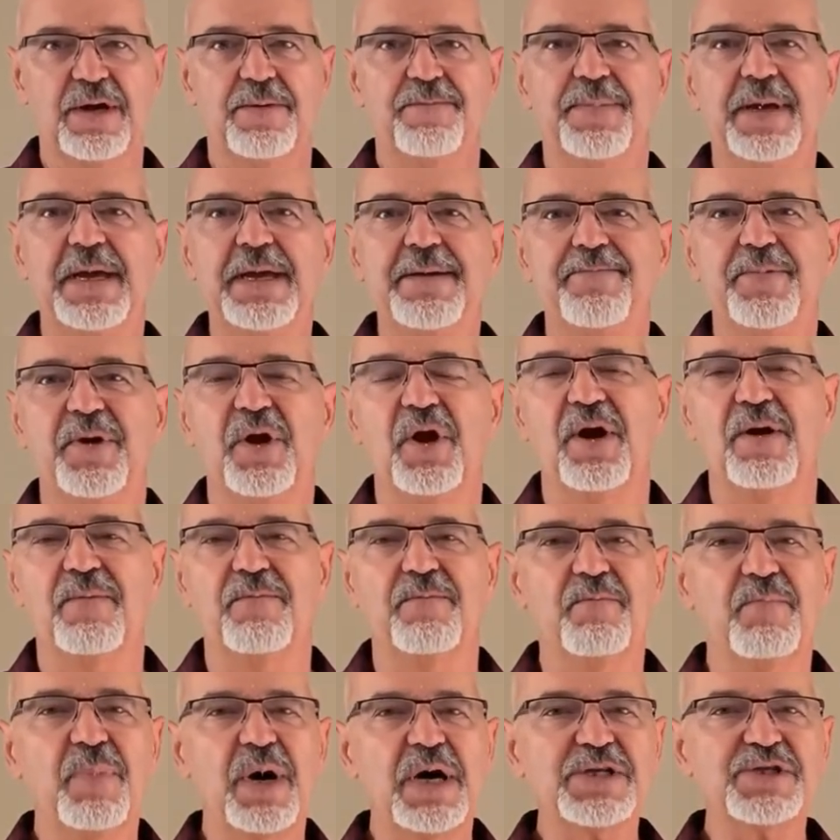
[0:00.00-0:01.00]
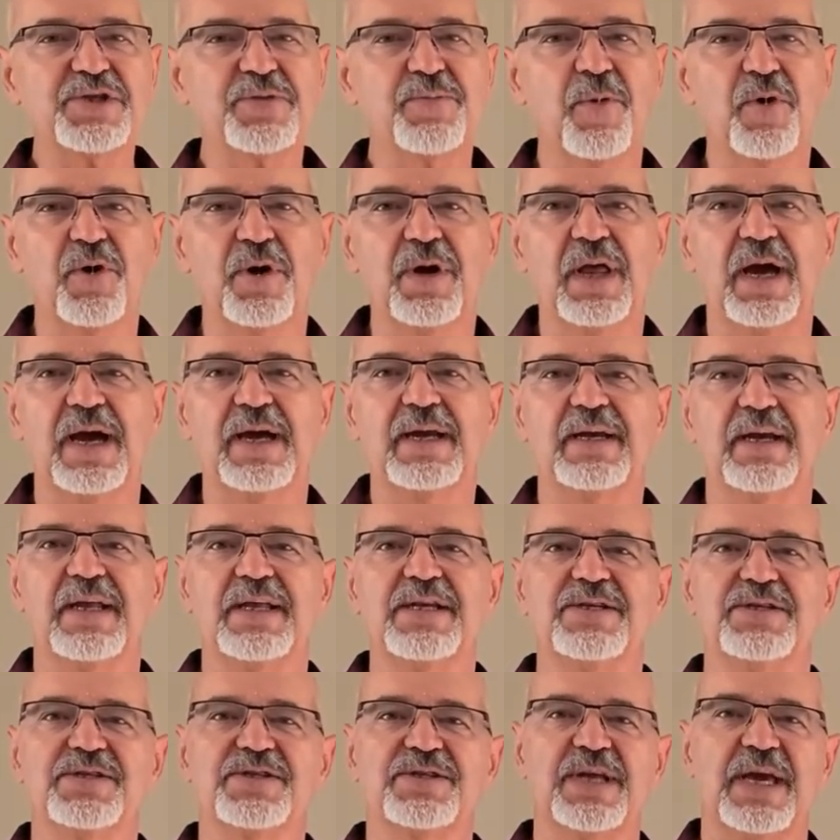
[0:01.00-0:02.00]
people are much more likely
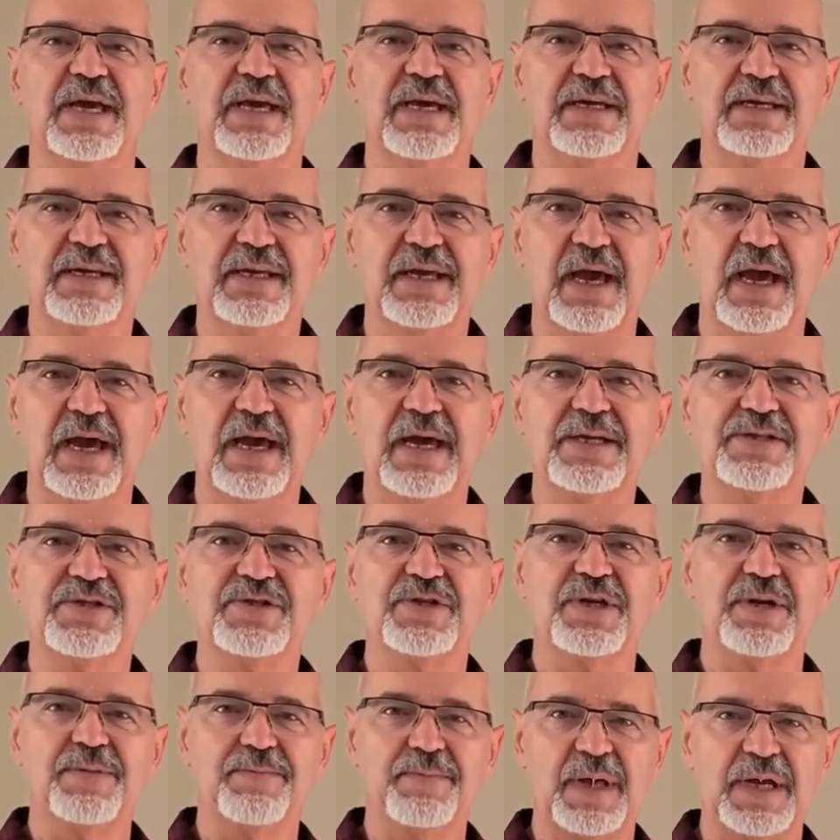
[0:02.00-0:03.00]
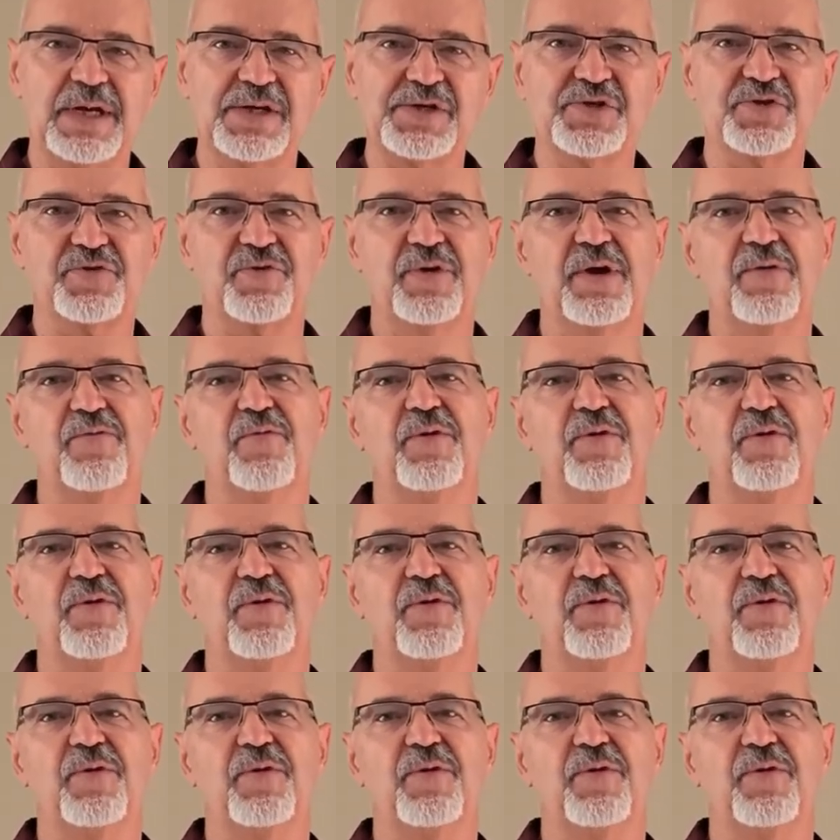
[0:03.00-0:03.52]
to stay engaged in ministry